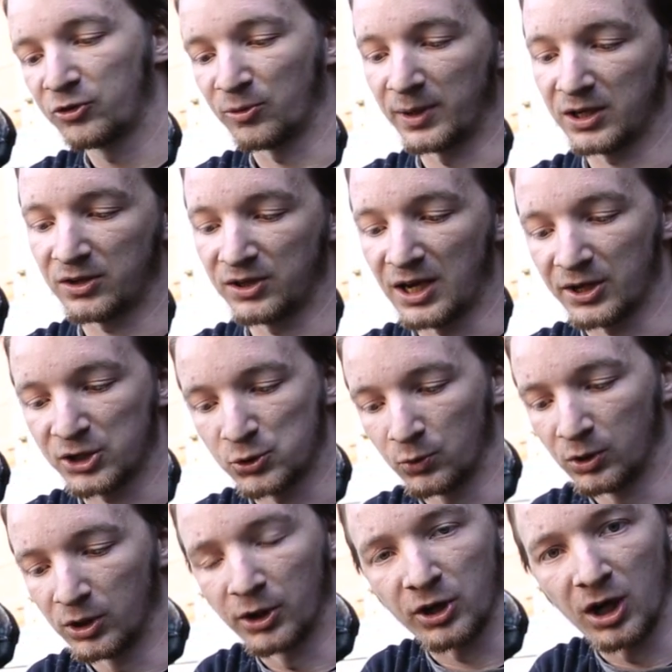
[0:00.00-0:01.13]
to make the
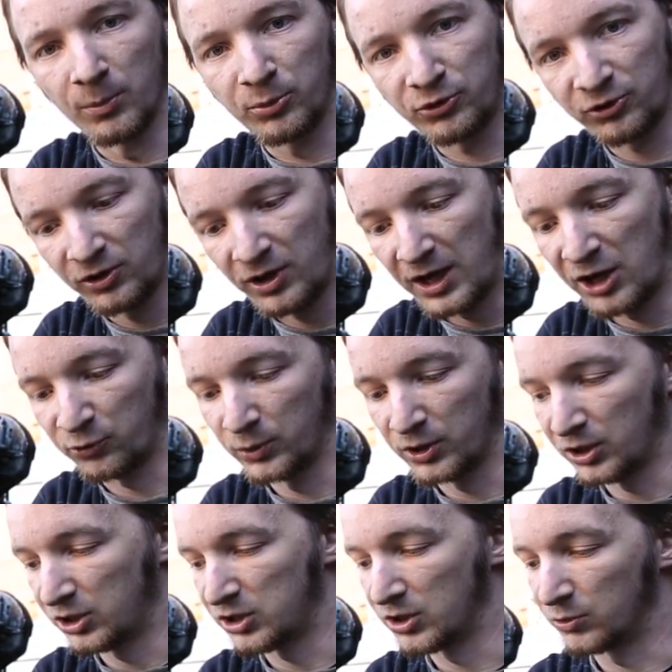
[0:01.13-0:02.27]
actual hookups as we're
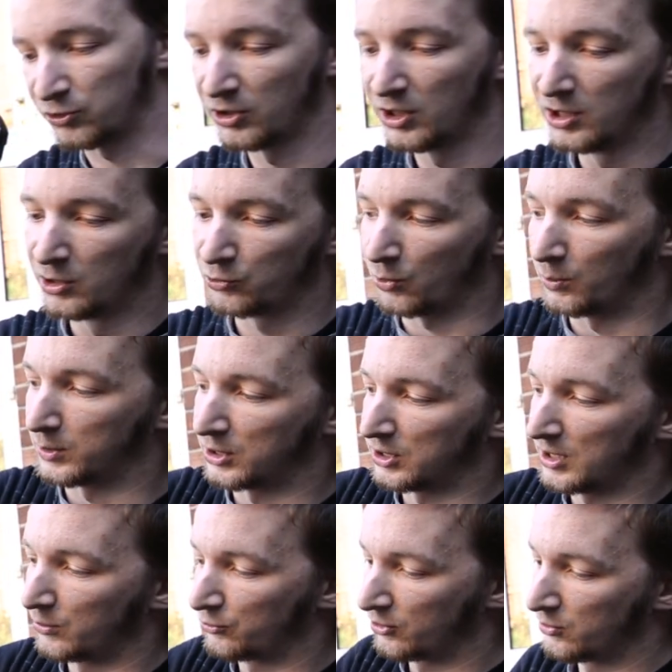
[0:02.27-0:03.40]
going to use. So what we can
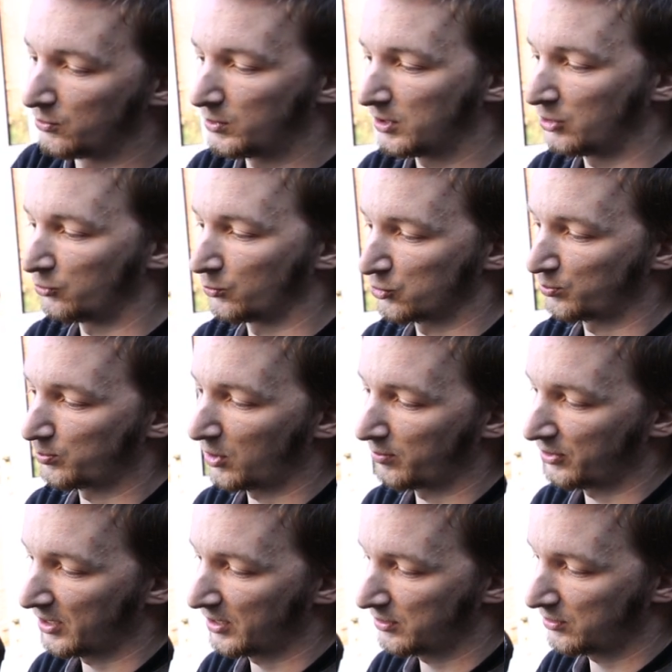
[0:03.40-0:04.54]
now do is we'll just pop
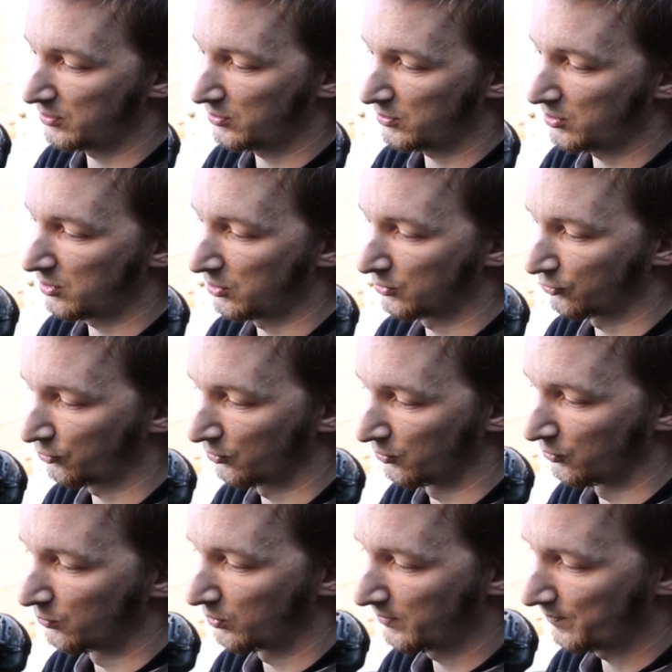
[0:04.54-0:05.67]
that
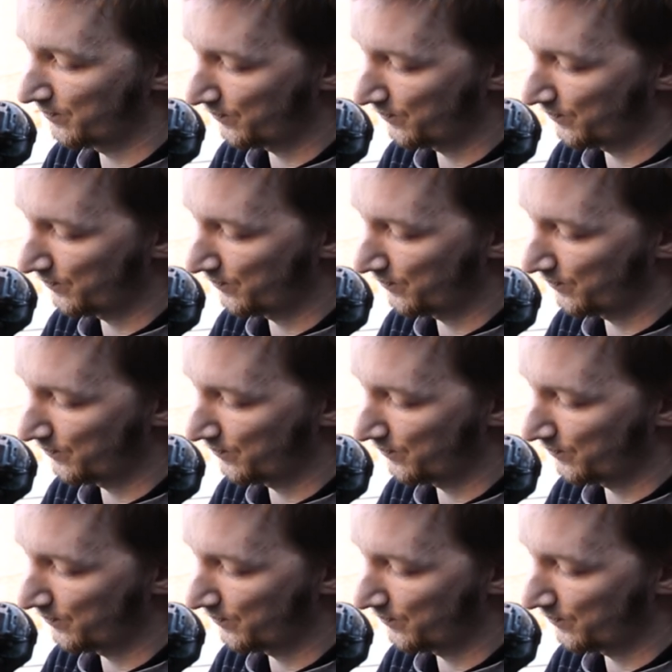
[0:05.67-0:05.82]
onto